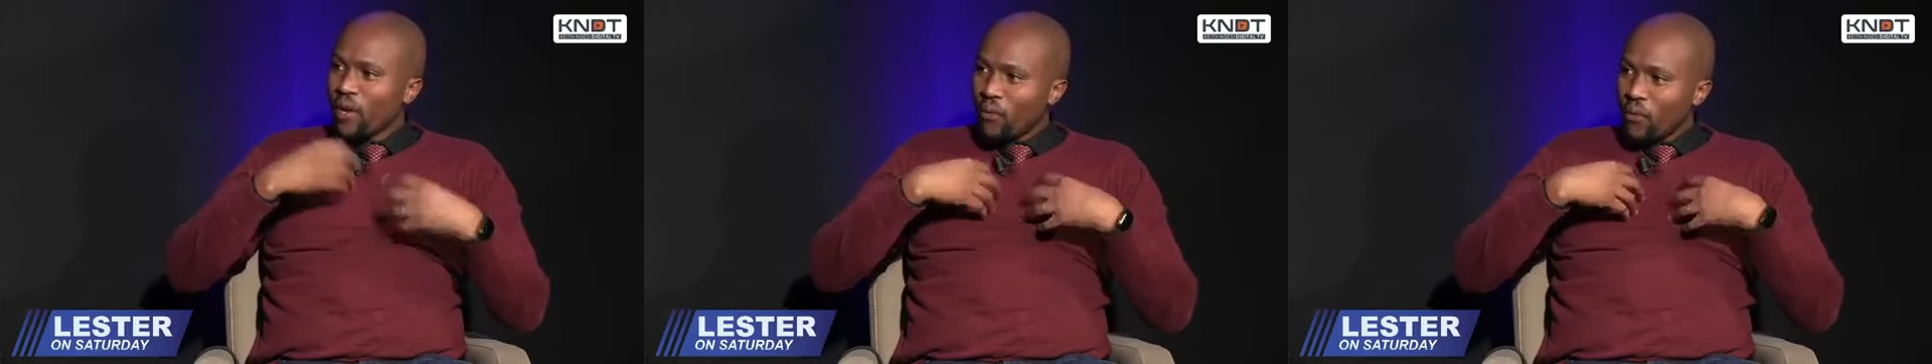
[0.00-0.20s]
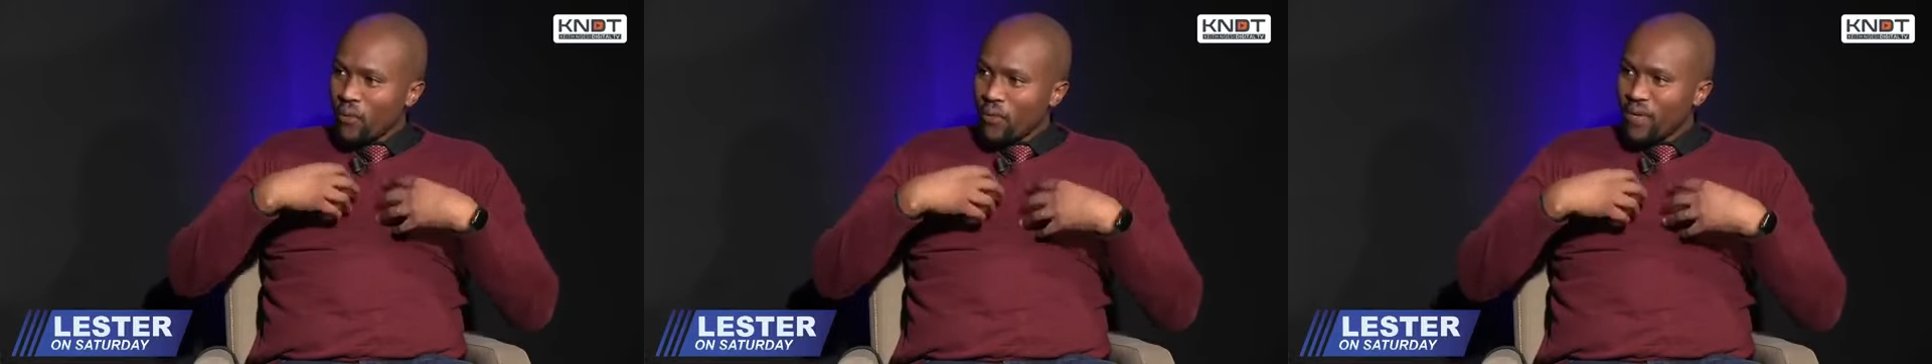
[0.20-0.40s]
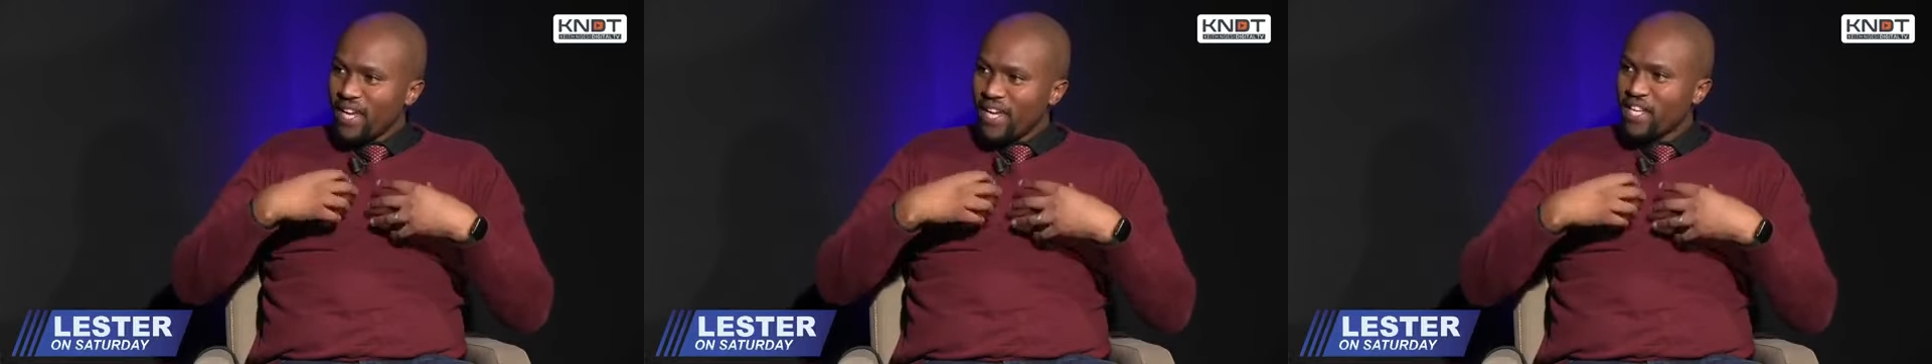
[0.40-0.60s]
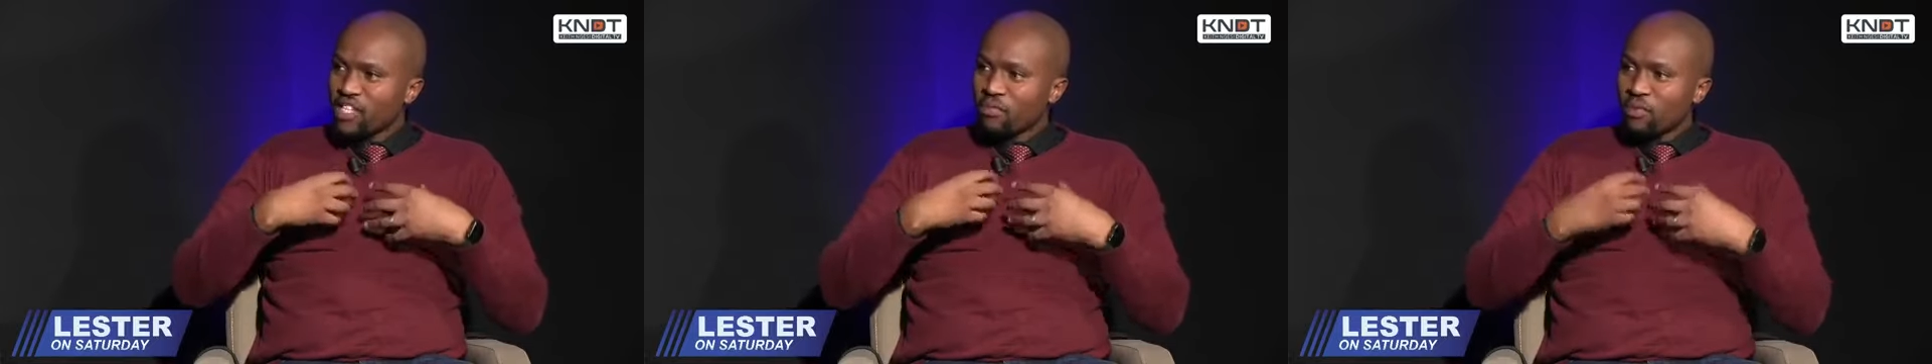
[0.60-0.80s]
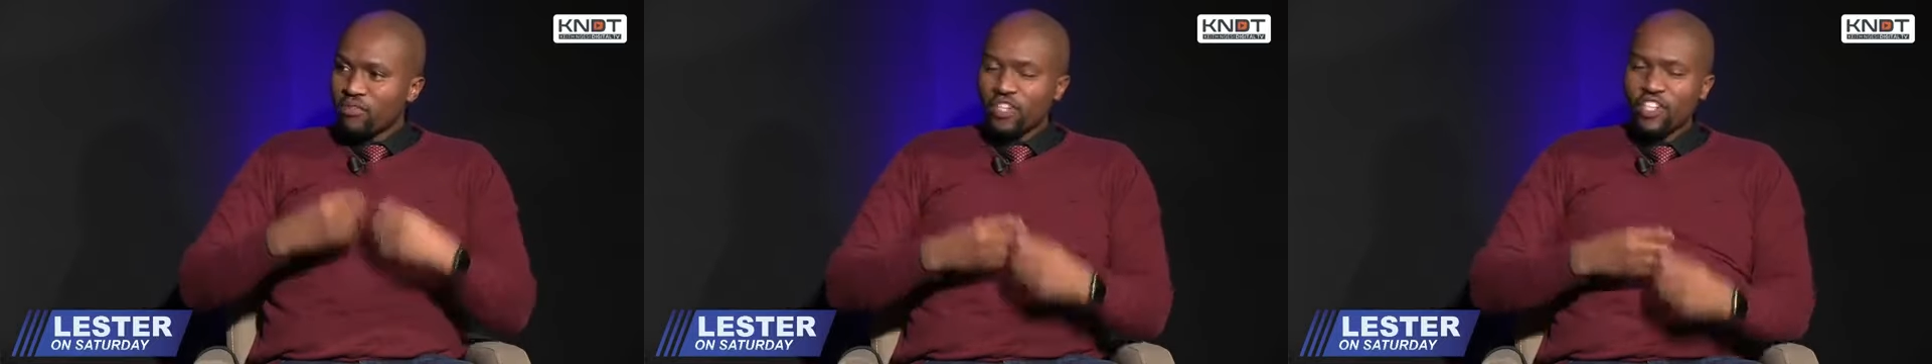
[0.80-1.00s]
we as
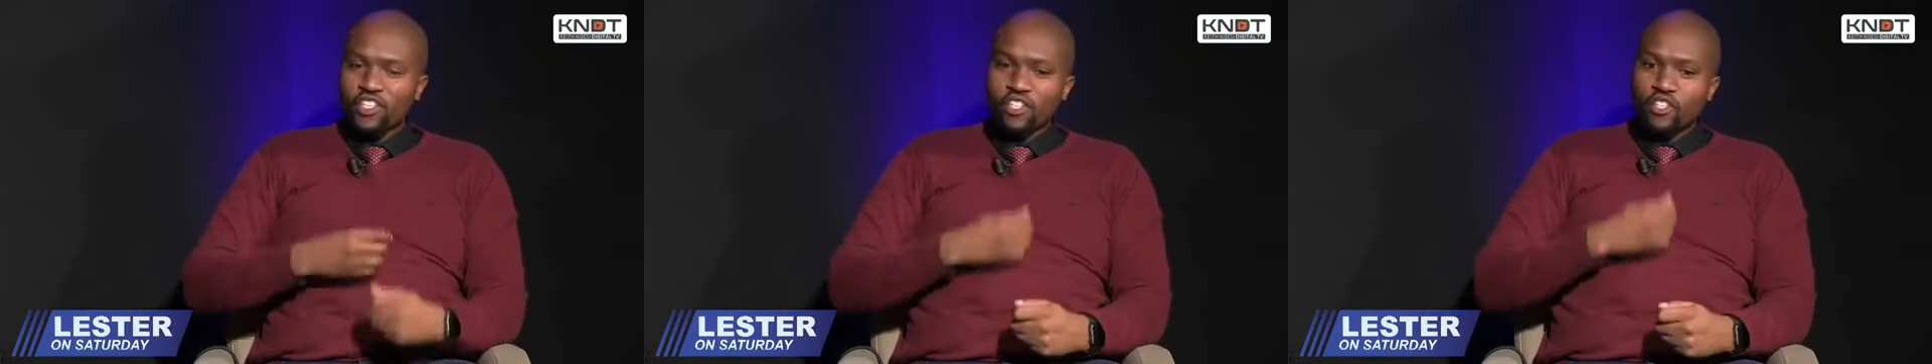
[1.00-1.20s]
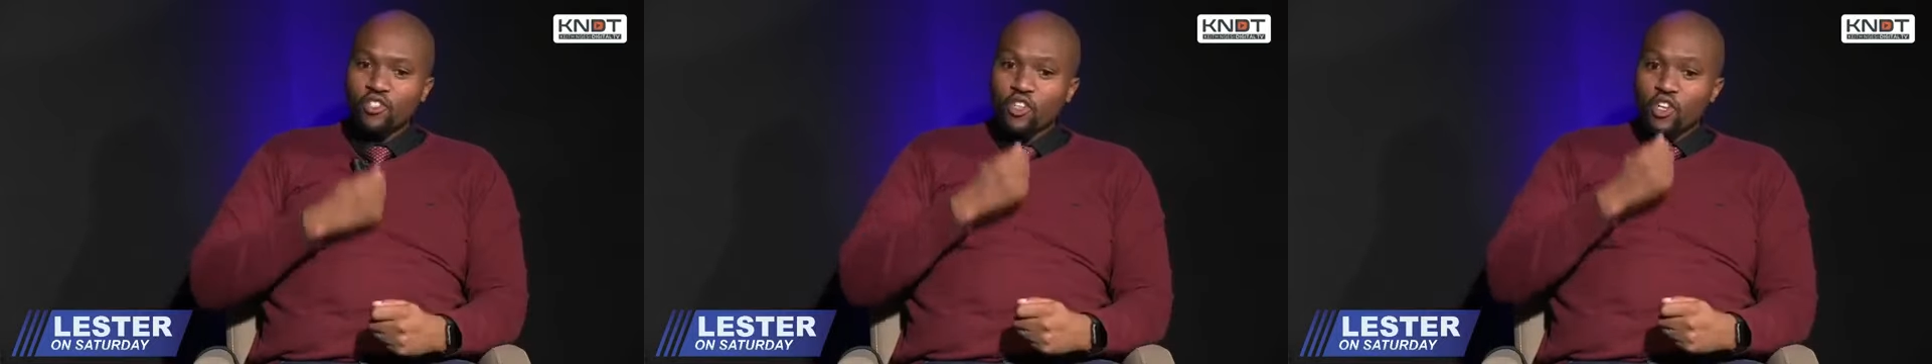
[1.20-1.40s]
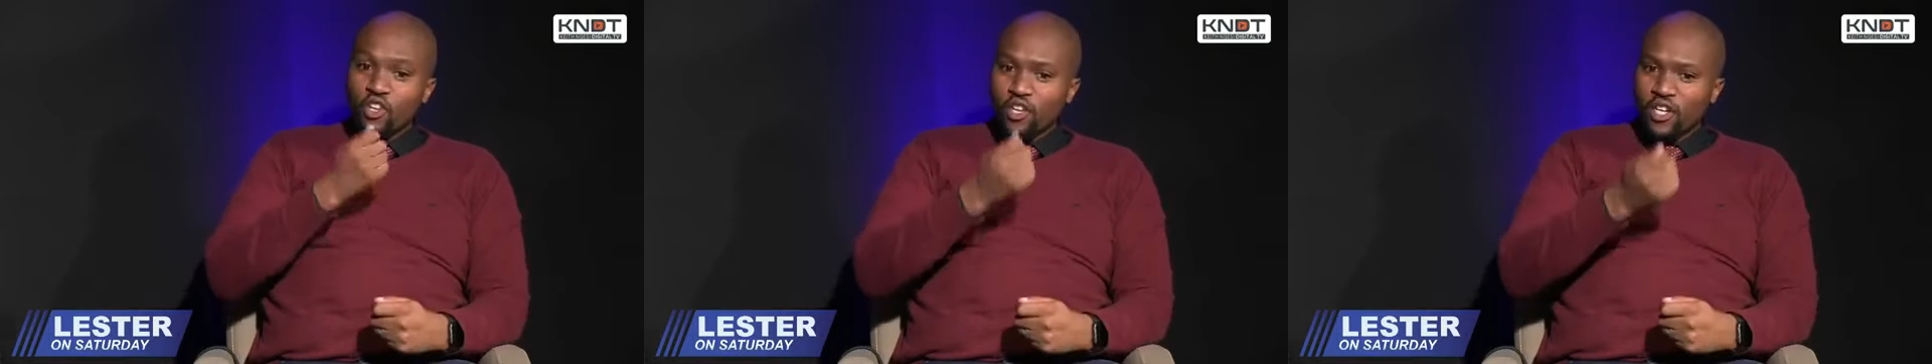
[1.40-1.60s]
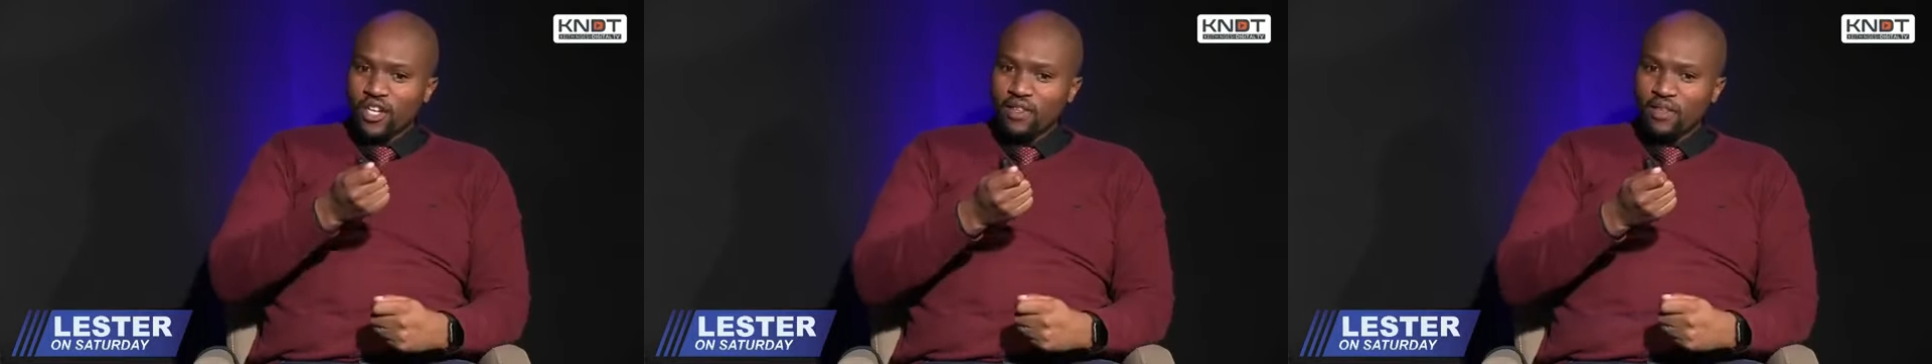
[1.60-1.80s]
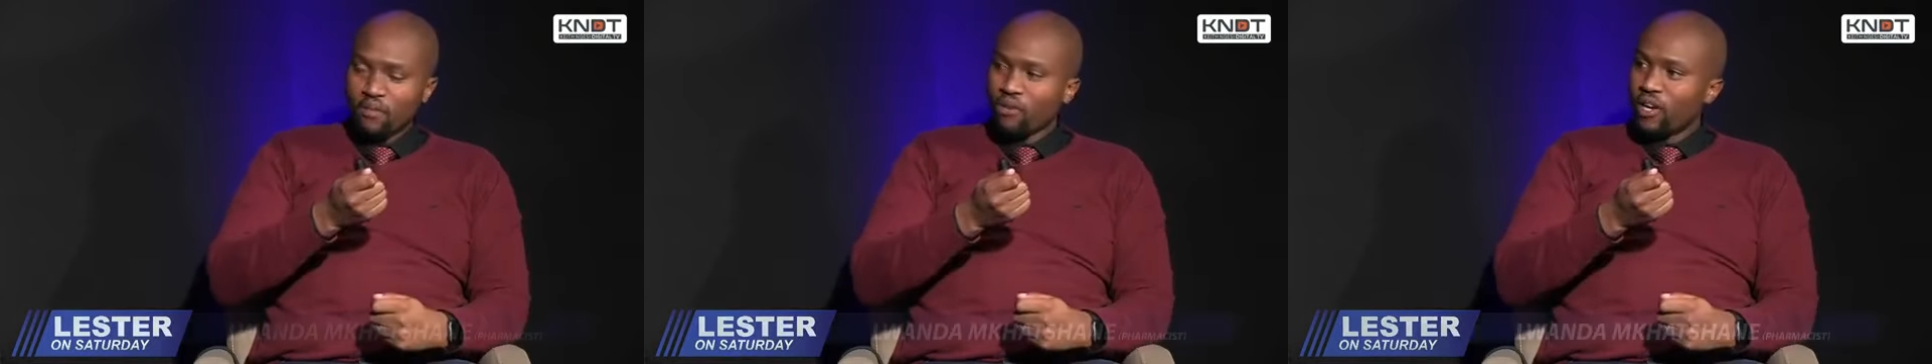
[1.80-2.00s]
professionals look at
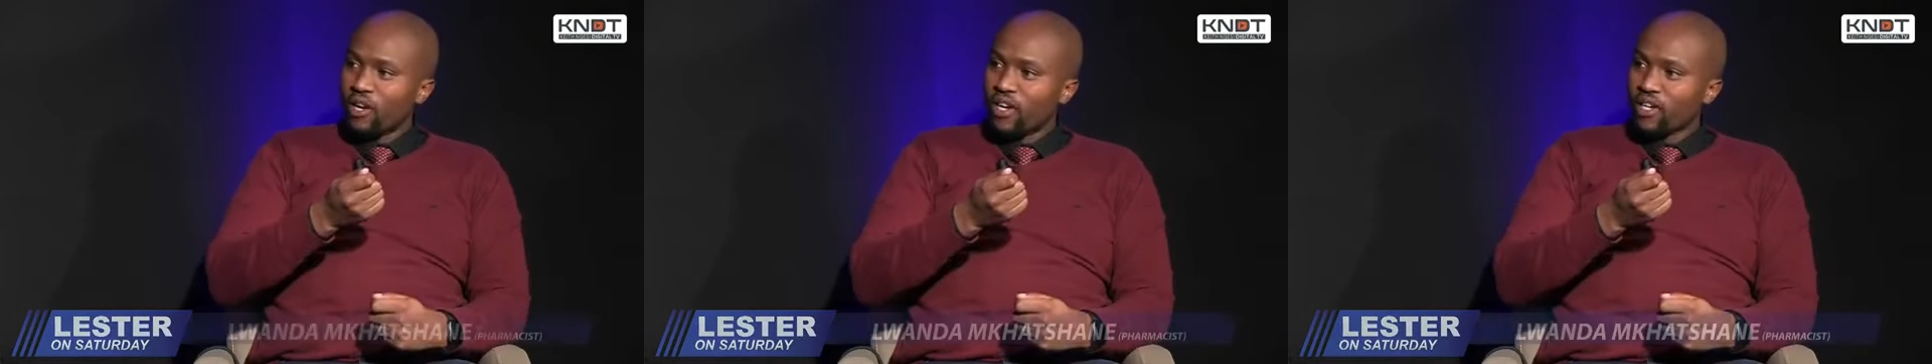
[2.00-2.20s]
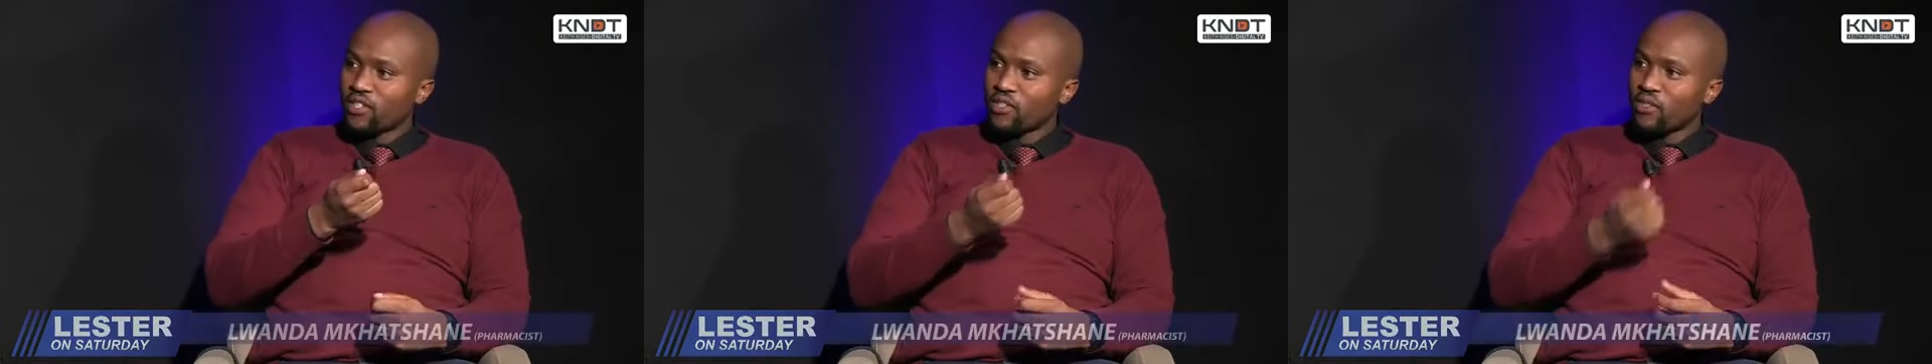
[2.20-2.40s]
the product,